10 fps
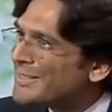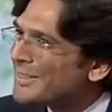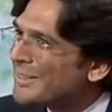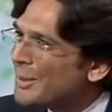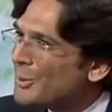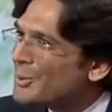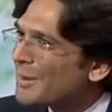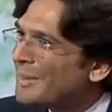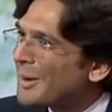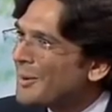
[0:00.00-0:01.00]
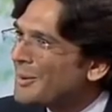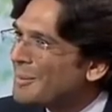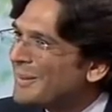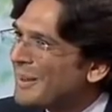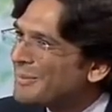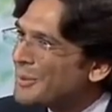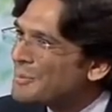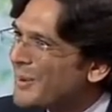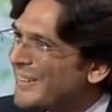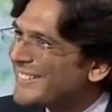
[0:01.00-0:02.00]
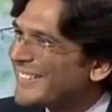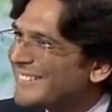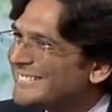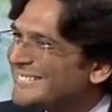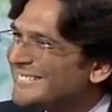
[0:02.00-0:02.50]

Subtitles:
listen to the news of the accountability of those politicians.